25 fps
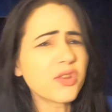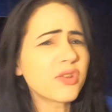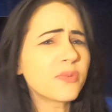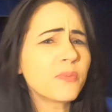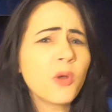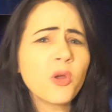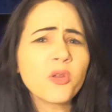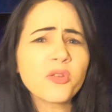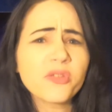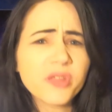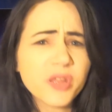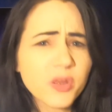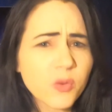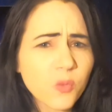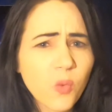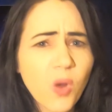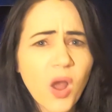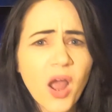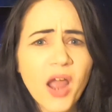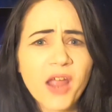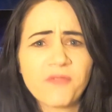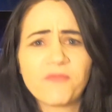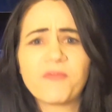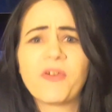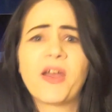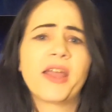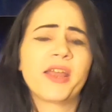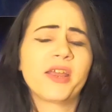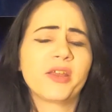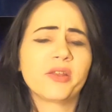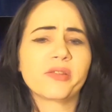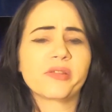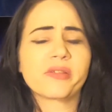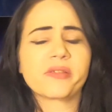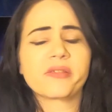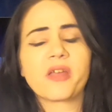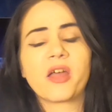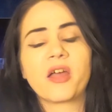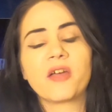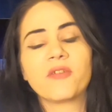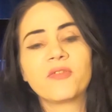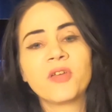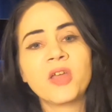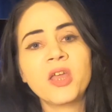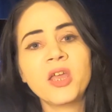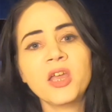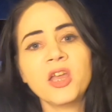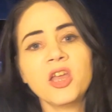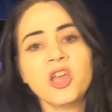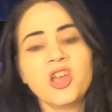It's mostly Wi-Fi and stuff,
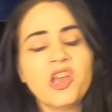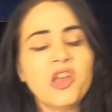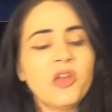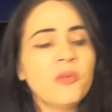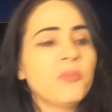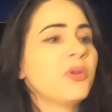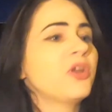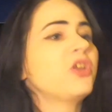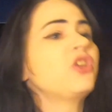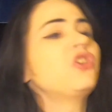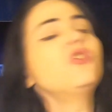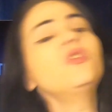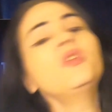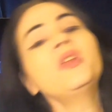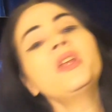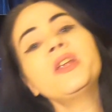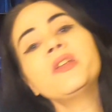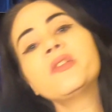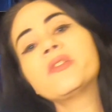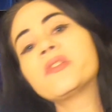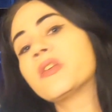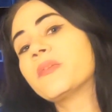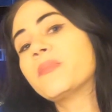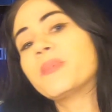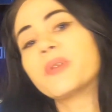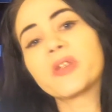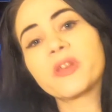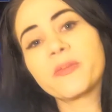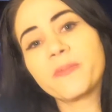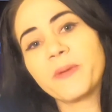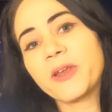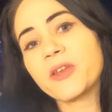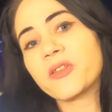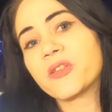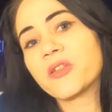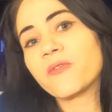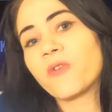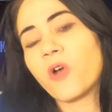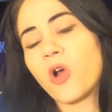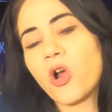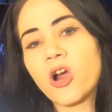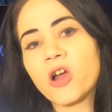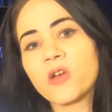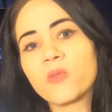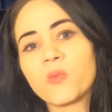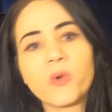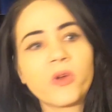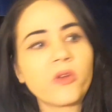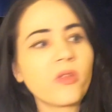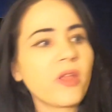but you need some expensive
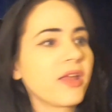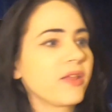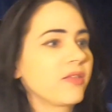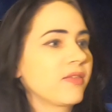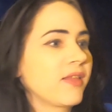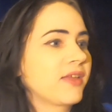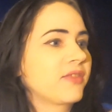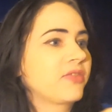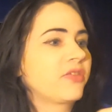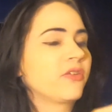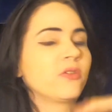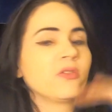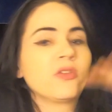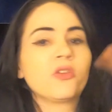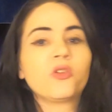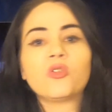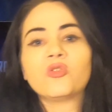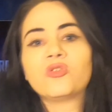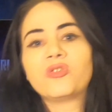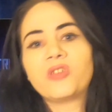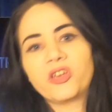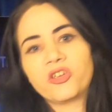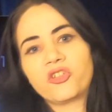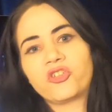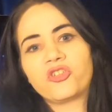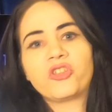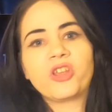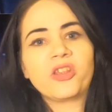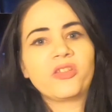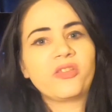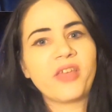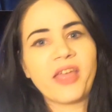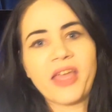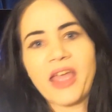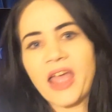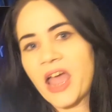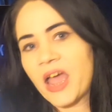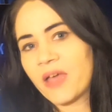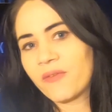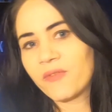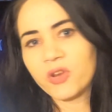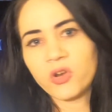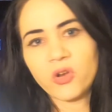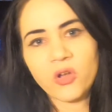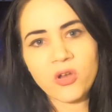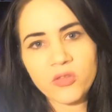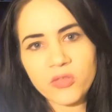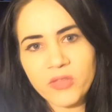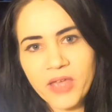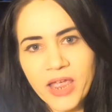hardware, like like their little dish that they have and
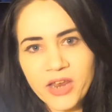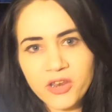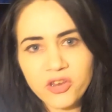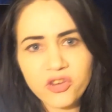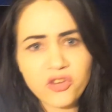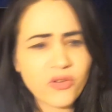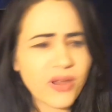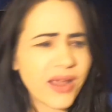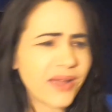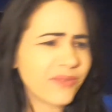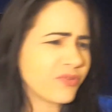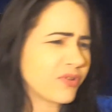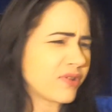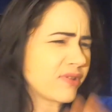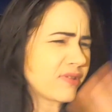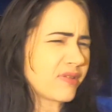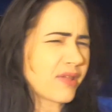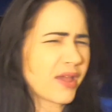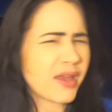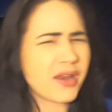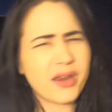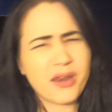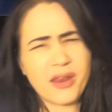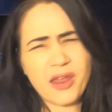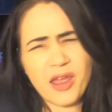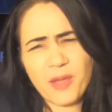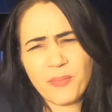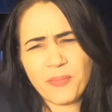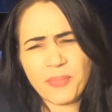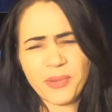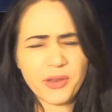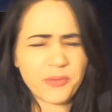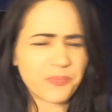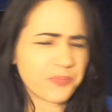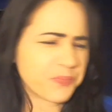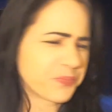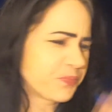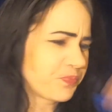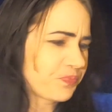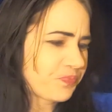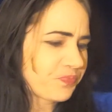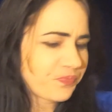all that, and you have to set it up and,